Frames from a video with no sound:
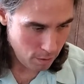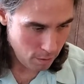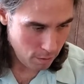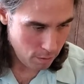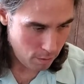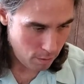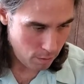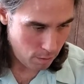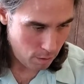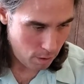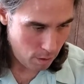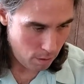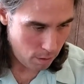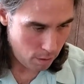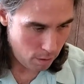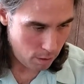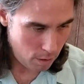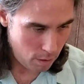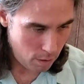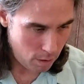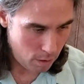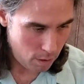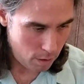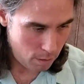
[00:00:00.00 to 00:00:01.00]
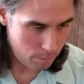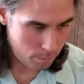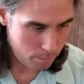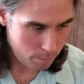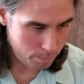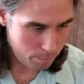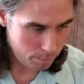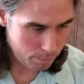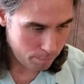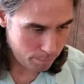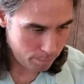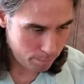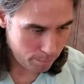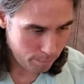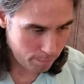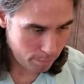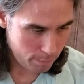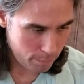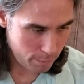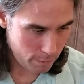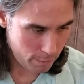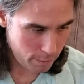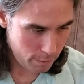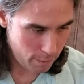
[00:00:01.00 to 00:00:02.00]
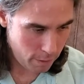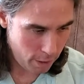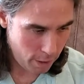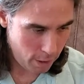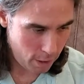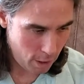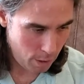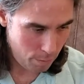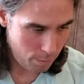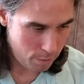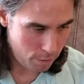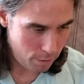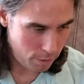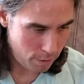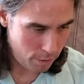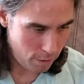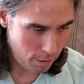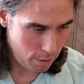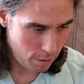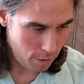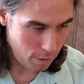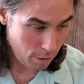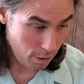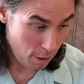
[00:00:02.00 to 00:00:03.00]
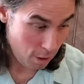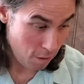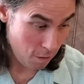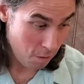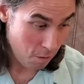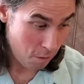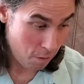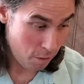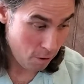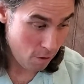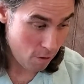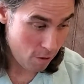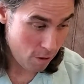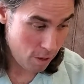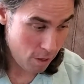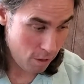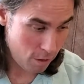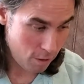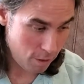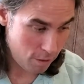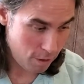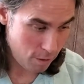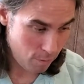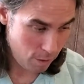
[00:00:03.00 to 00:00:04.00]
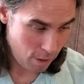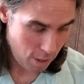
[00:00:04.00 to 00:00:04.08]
So I'm gonna kick it up to 130 and let's see what